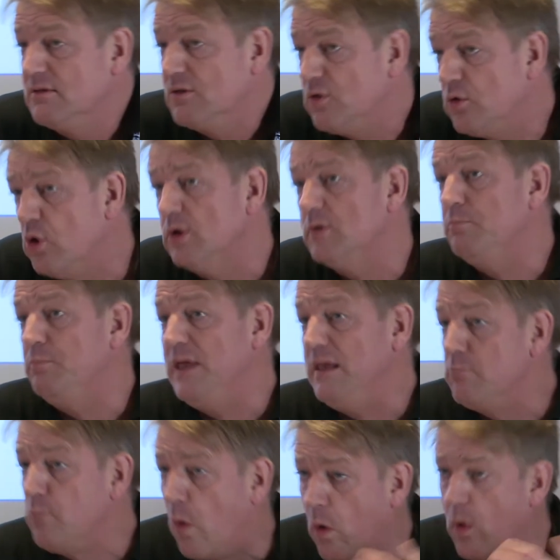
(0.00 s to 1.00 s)
could be
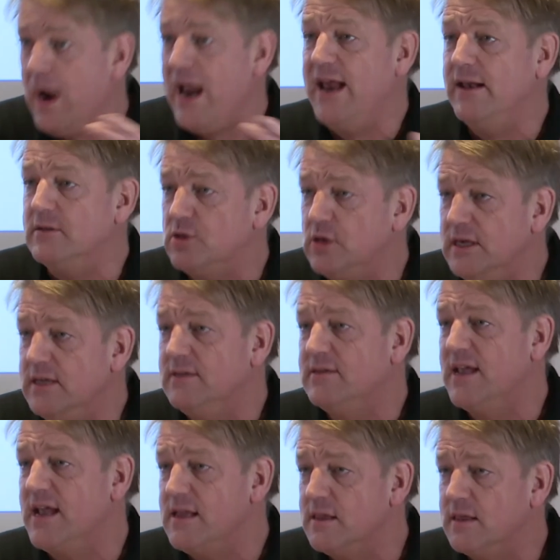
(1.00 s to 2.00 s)
more energy
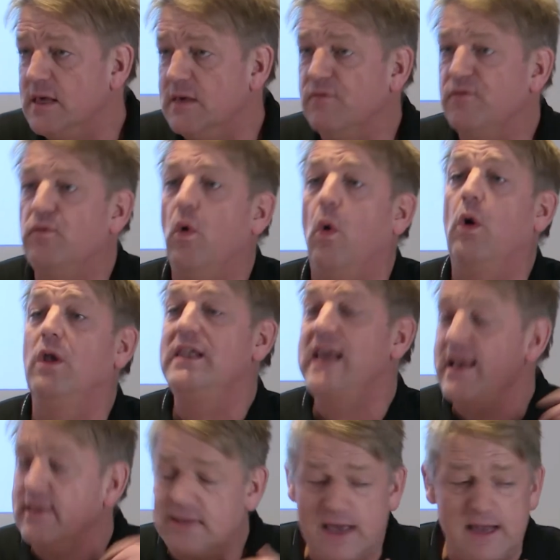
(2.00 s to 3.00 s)
intensive or
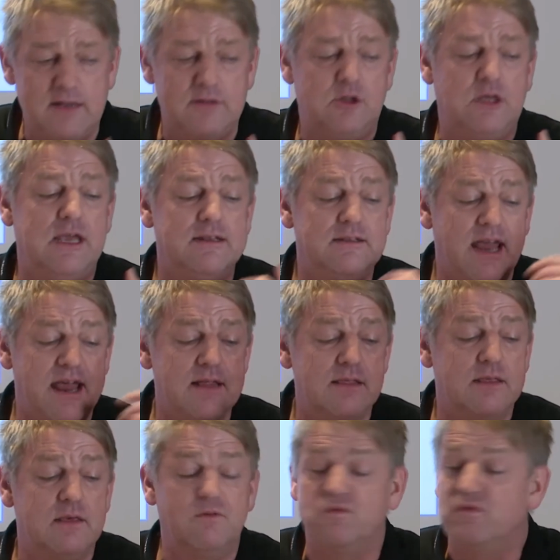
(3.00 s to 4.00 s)
less energy
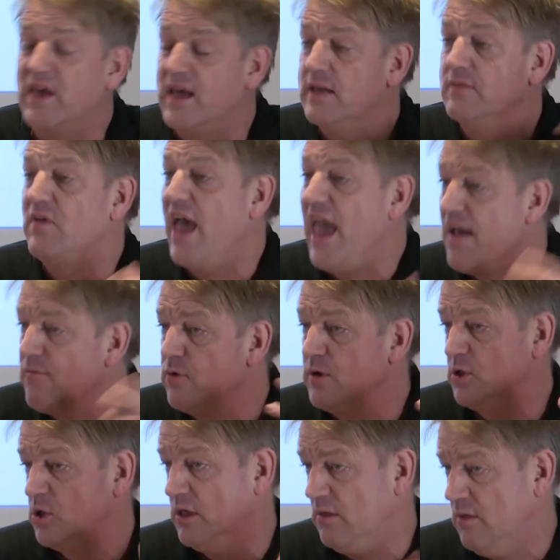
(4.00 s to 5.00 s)
intensive than the
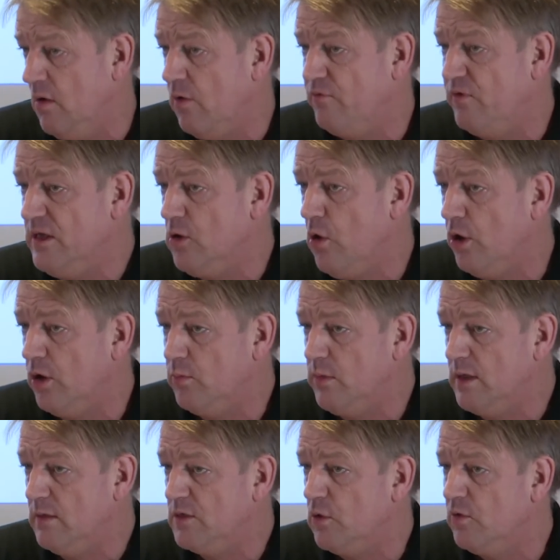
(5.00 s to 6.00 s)
average of the
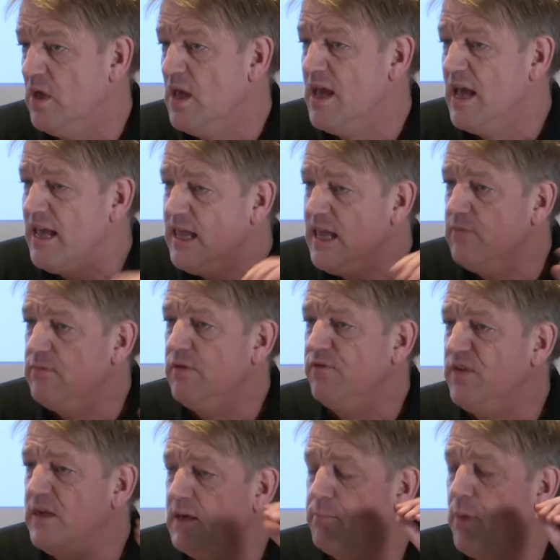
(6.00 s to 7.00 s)
economy. So here we
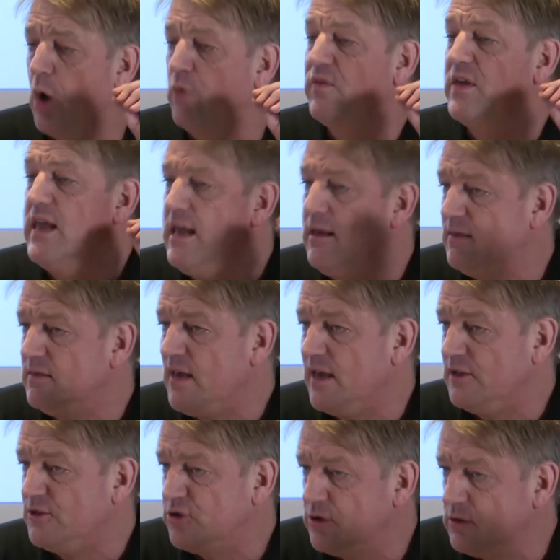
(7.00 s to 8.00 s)
think about the X
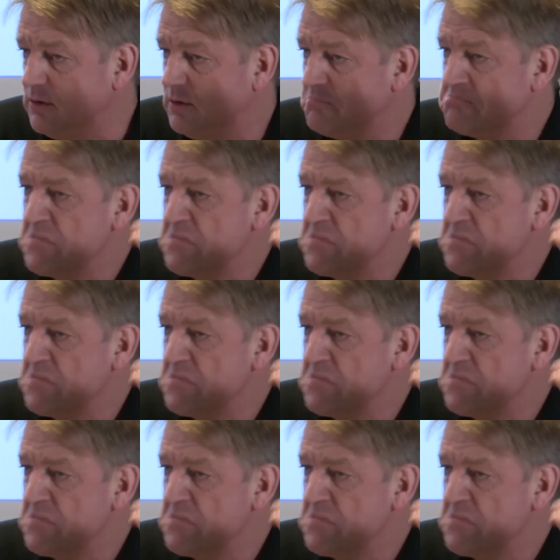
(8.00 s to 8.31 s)
sector